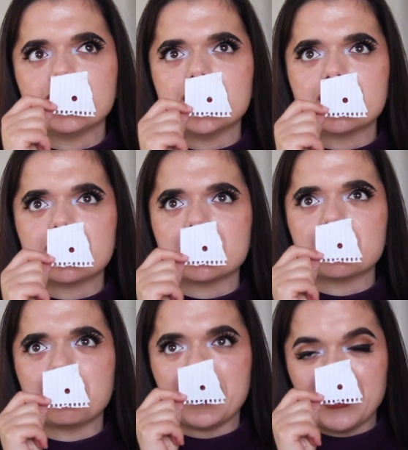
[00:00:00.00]
this
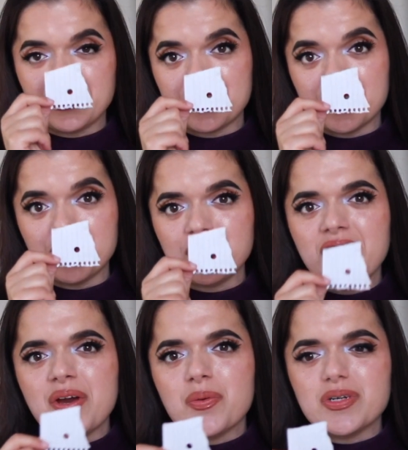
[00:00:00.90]
peach note,
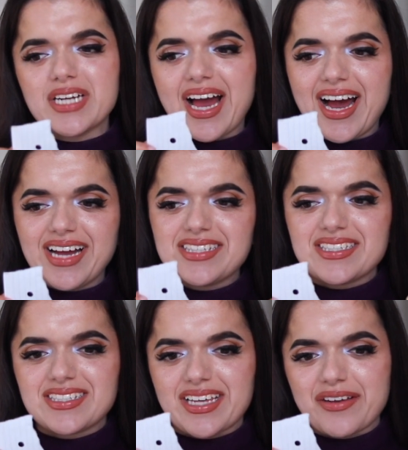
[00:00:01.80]
which adds
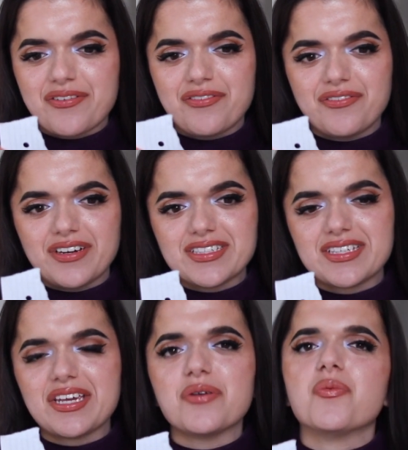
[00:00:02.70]
this like
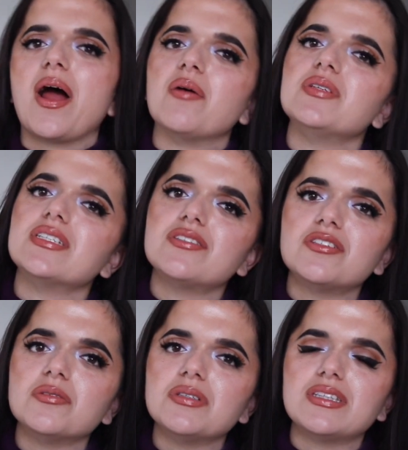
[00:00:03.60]
fuzzy roundness
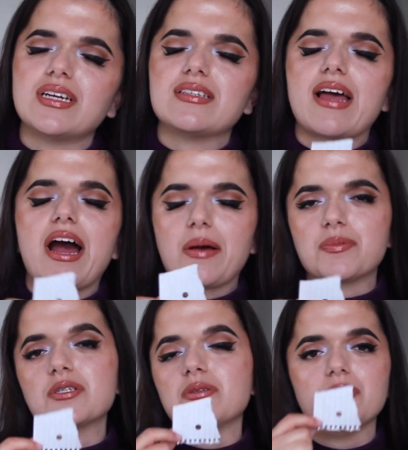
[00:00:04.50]
to it that is
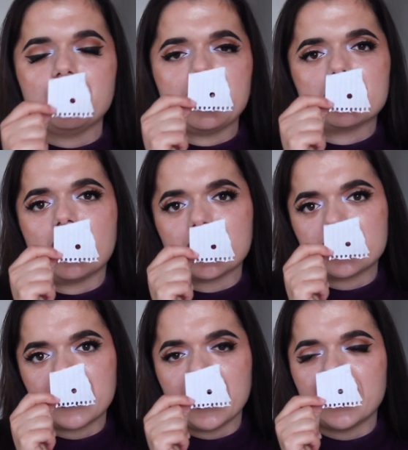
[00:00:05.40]
absolutely
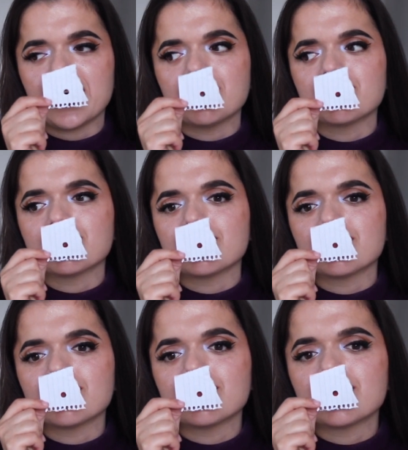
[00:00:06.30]
intoxicating.
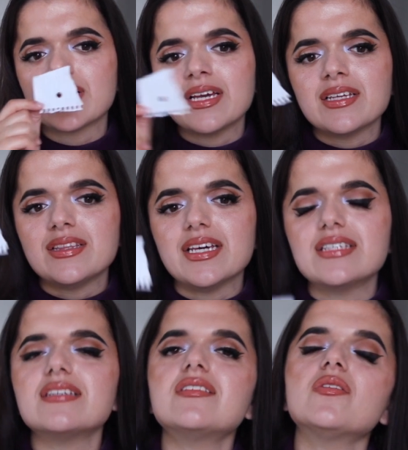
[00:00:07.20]

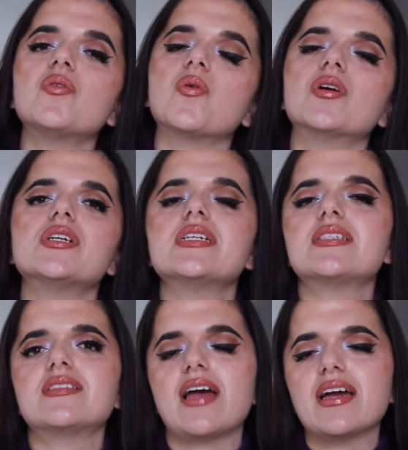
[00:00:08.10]
This is a
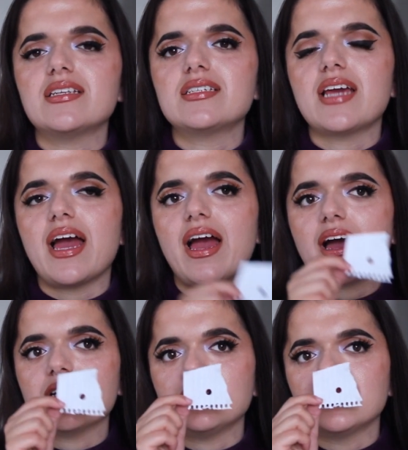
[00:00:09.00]
gorgeous scent,
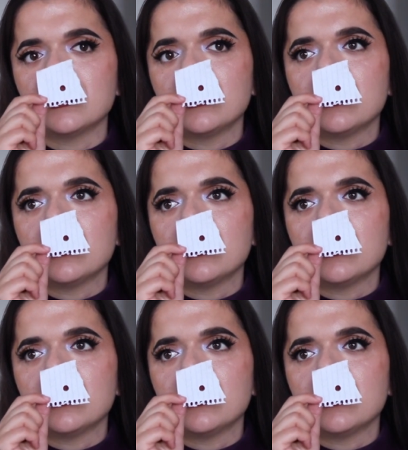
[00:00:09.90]
and